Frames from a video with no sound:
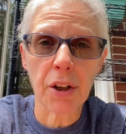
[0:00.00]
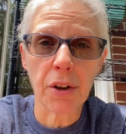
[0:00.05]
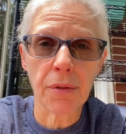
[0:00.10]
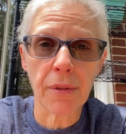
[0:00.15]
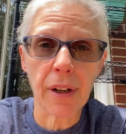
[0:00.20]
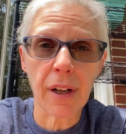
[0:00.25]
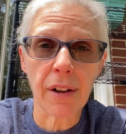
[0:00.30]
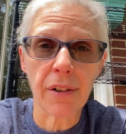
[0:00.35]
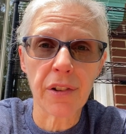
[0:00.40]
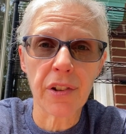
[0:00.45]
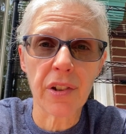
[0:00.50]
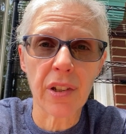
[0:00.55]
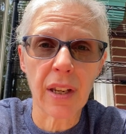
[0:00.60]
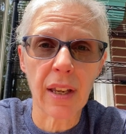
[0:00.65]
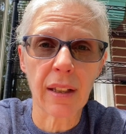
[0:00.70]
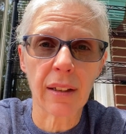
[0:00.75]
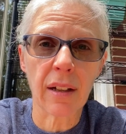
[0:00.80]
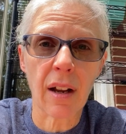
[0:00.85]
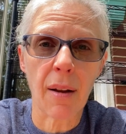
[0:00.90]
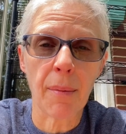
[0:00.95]
careers to
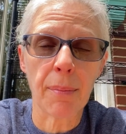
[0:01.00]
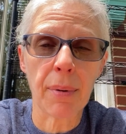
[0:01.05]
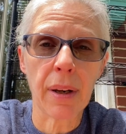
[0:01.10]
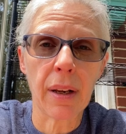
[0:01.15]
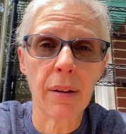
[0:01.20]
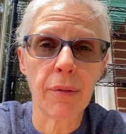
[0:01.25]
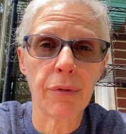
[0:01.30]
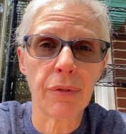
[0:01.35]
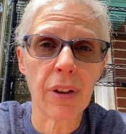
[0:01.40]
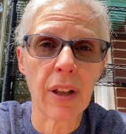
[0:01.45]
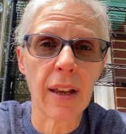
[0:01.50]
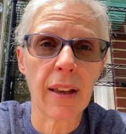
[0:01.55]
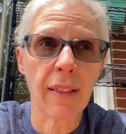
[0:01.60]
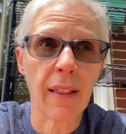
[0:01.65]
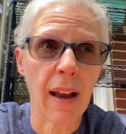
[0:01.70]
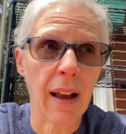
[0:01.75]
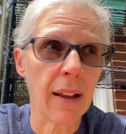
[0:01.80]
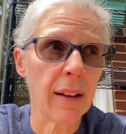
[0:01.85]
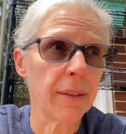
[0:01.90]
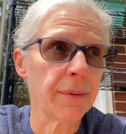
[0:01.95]
get competent flying
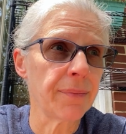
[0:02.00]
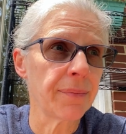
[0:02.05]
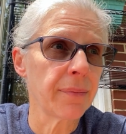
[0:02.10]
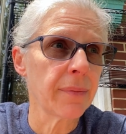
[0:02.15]
that.